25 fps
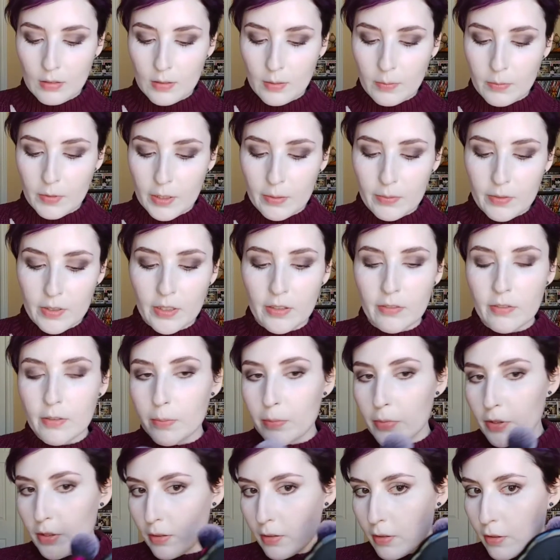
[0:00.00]
Sometimes I
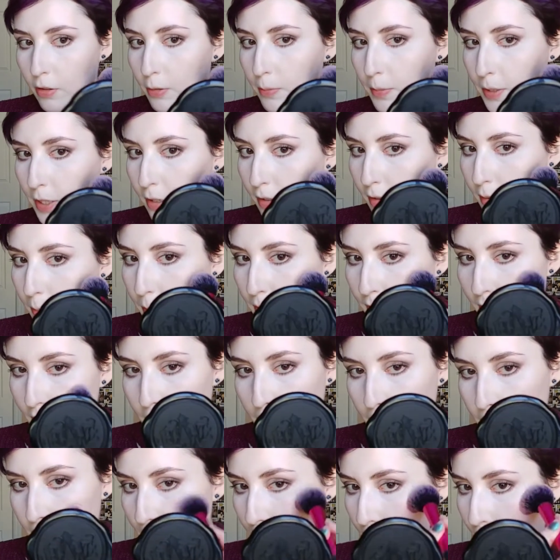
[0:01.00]
even put a little bit on the
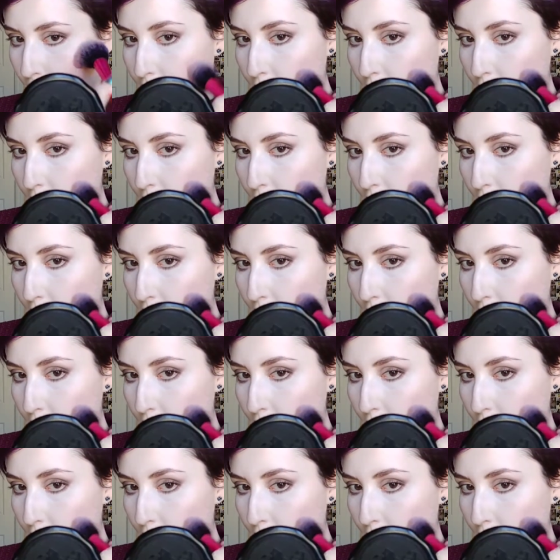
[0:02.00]
back of my